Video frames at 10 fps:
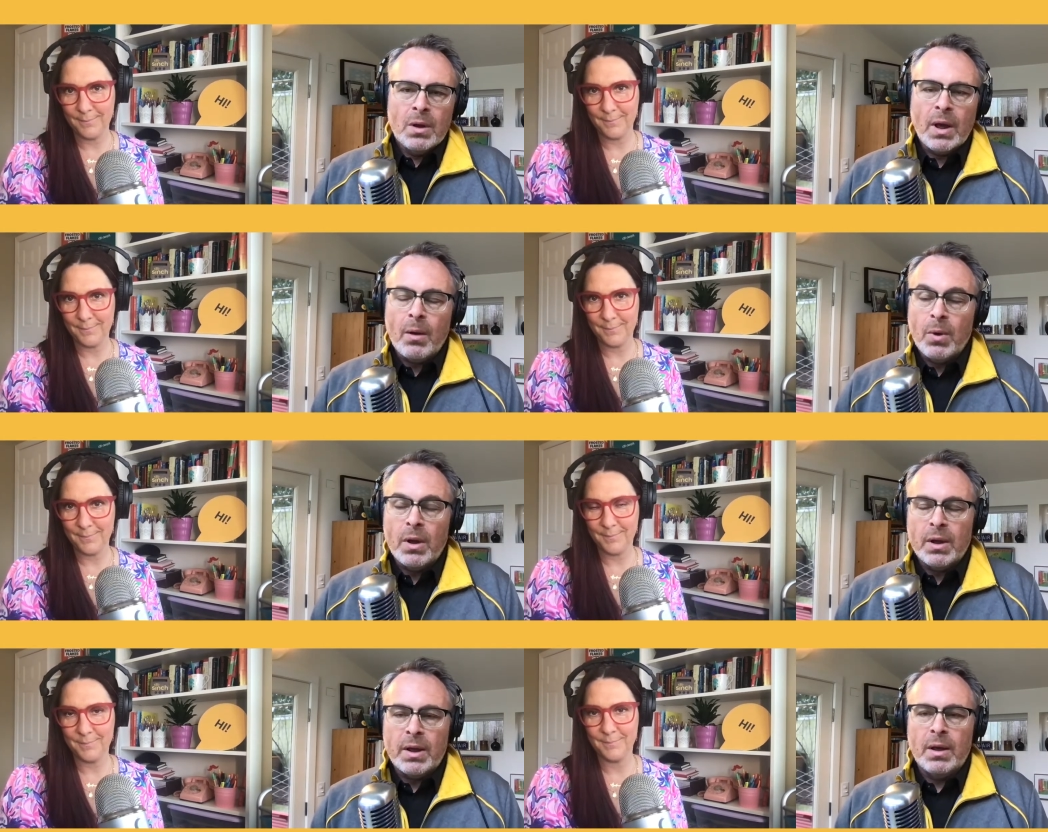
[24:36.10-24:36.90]
Speaker 1: Yeah,
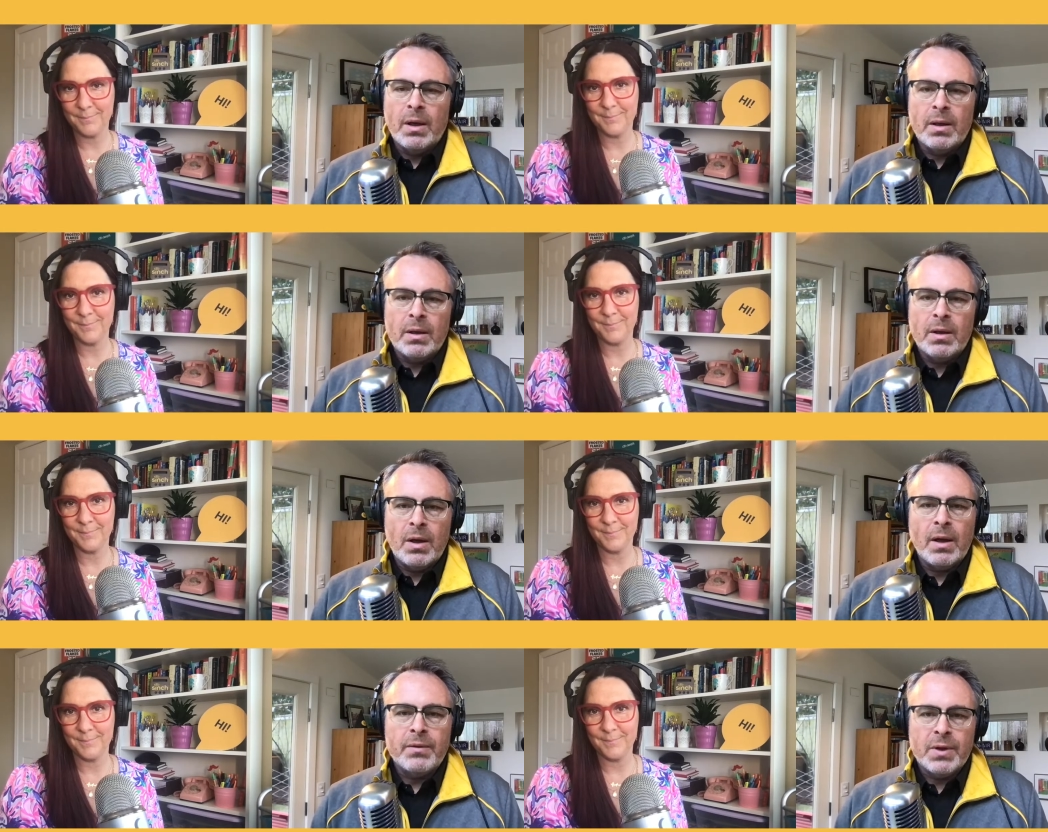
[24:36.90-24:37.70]
well, again, I think you
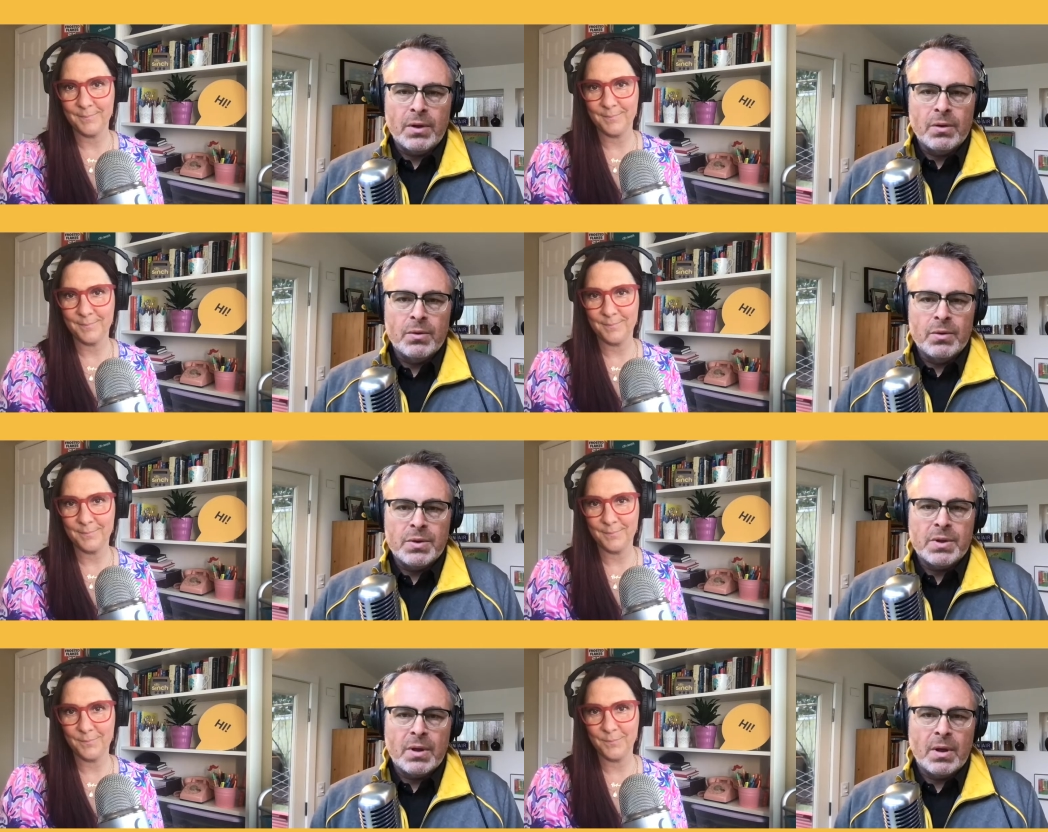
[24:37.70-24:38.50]
have to
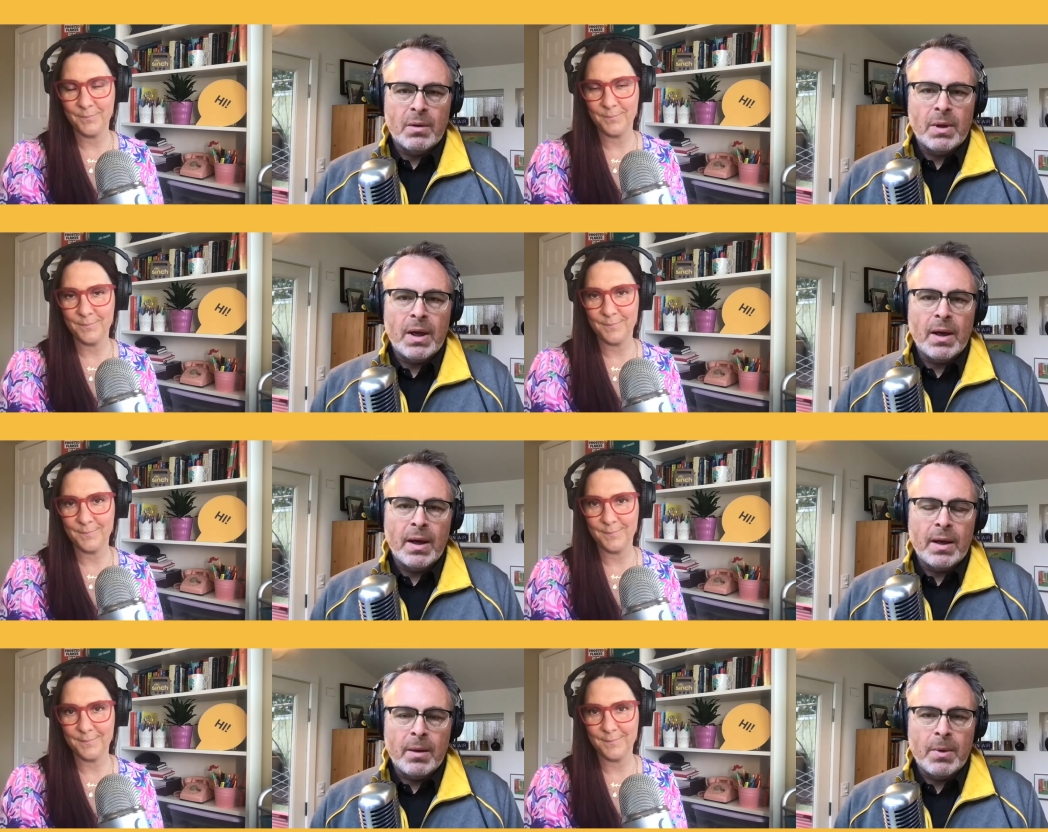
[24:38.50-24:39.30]
use uh,
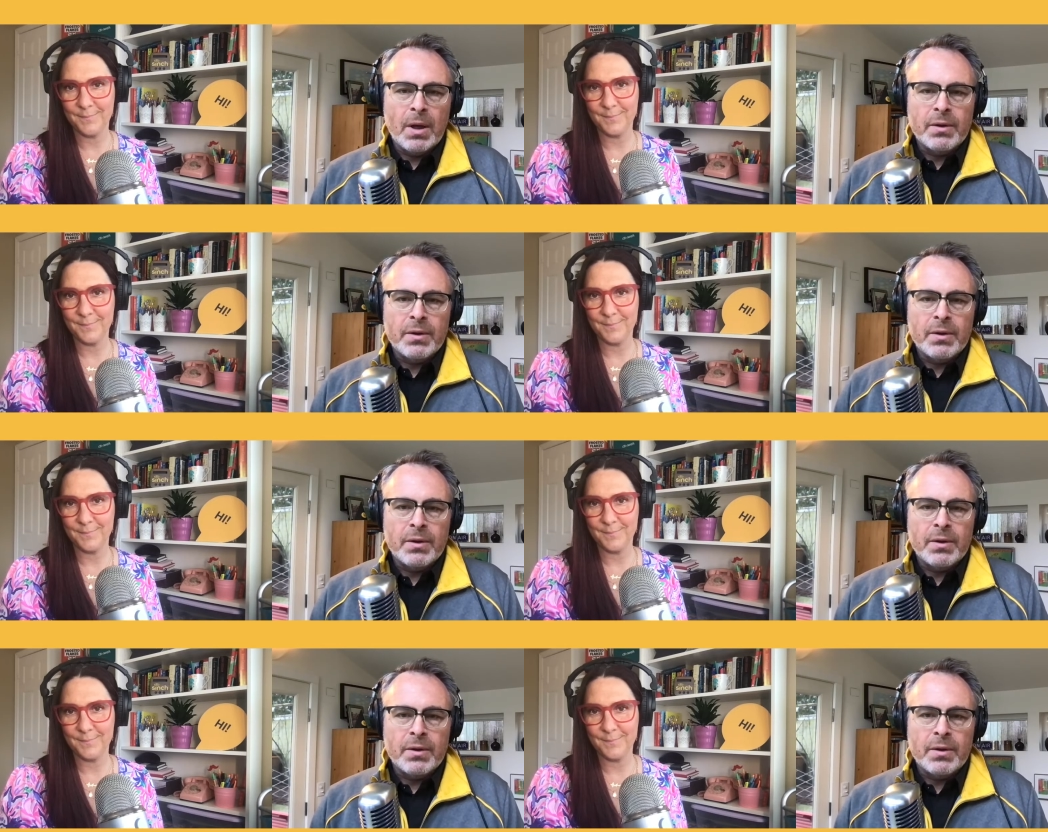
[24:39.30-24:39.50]
AI and ML.